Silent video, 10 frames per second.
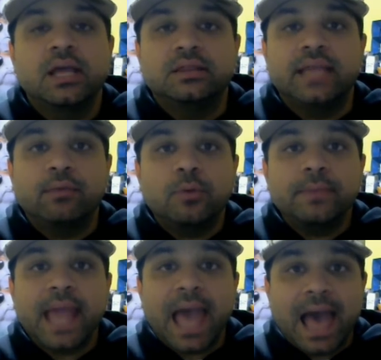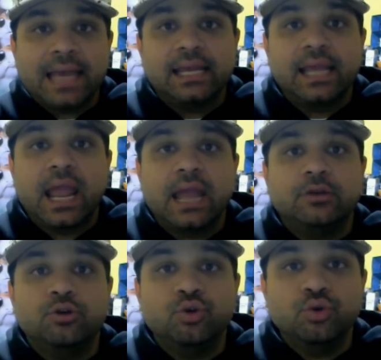They will be adding
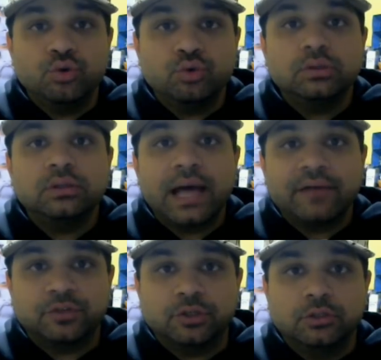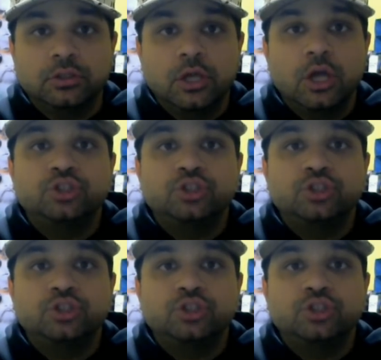a new level